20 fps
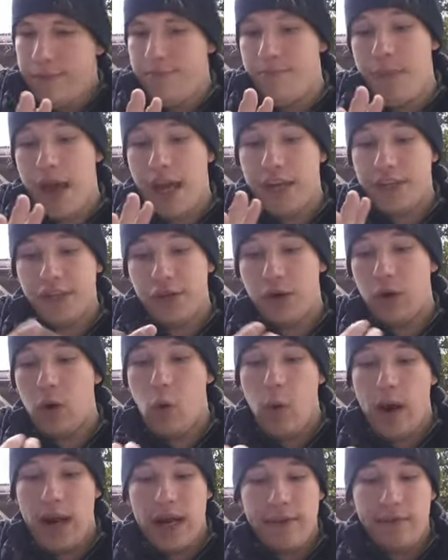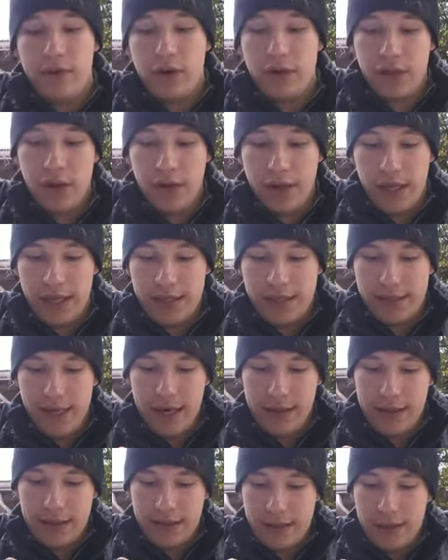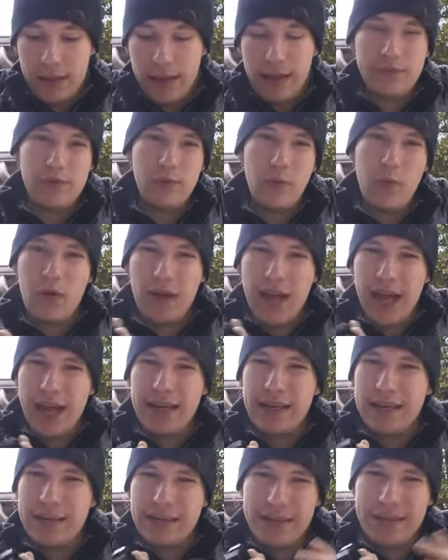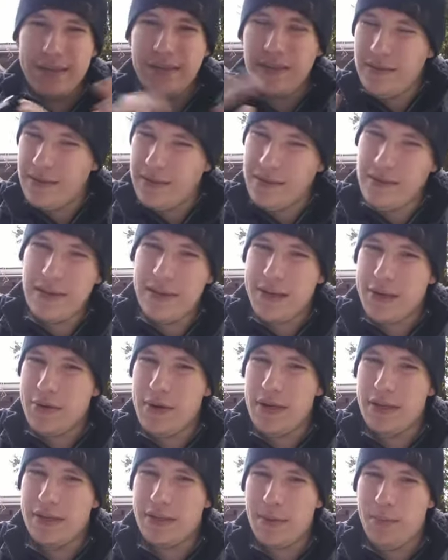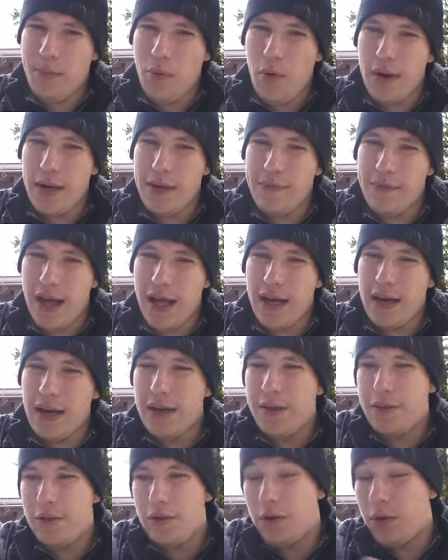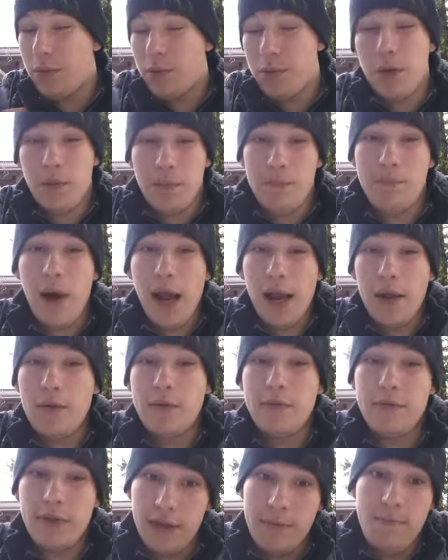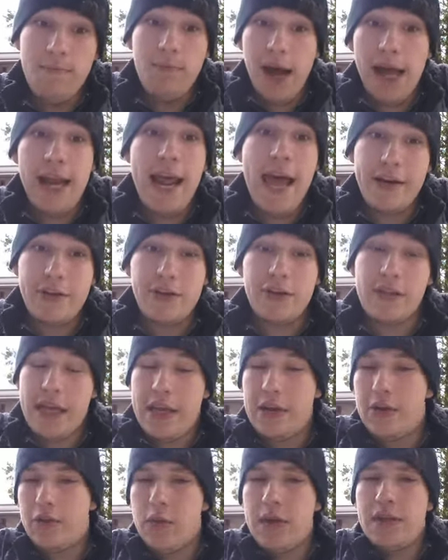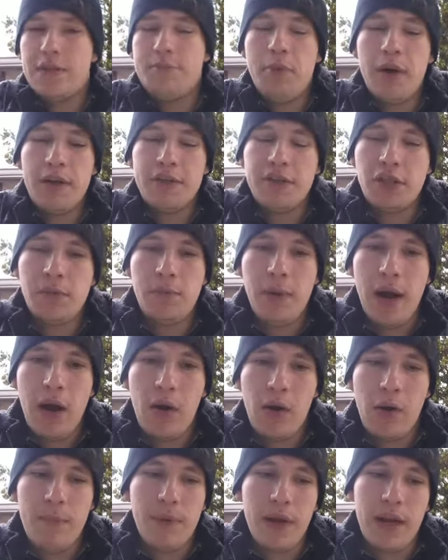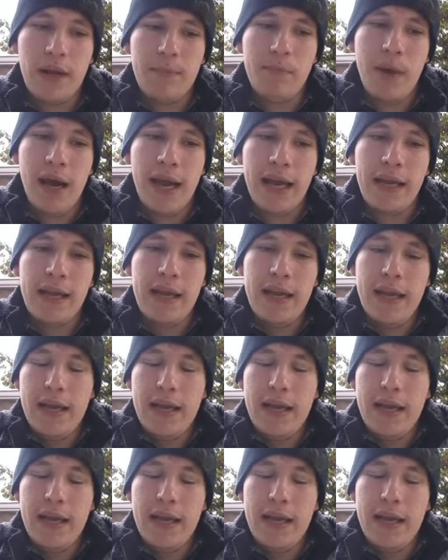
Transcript: mesh or whatever is on the inside of these gloves will kind of decrease the point of that. Either it might actually increase punching power, but it might,